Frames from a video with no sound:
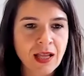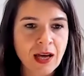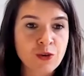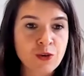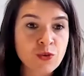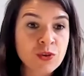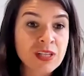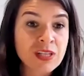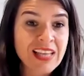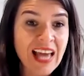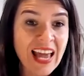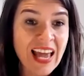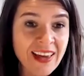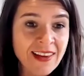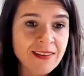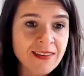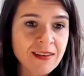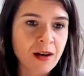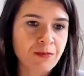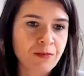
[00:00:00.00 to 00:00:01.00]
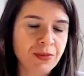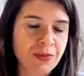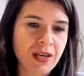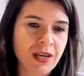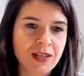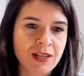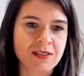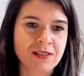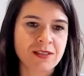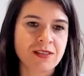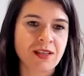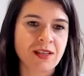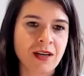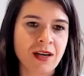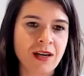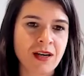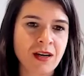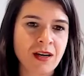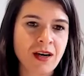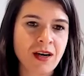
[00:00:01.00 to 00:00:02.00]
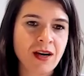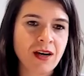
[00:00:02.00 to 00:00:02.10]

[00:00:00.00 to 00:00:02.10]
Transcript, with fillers: Uh, you did eight applications on that.